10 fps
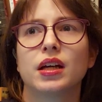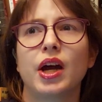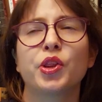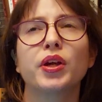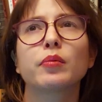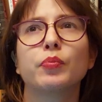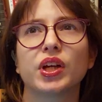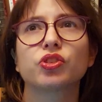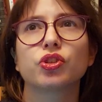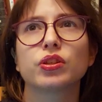I think,
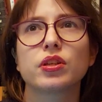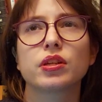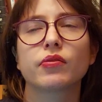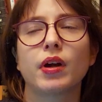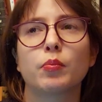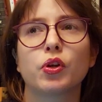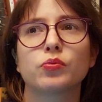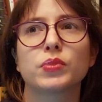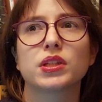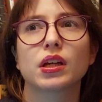pictures, if I'm
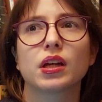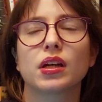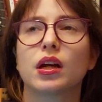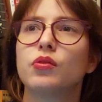not mistaken.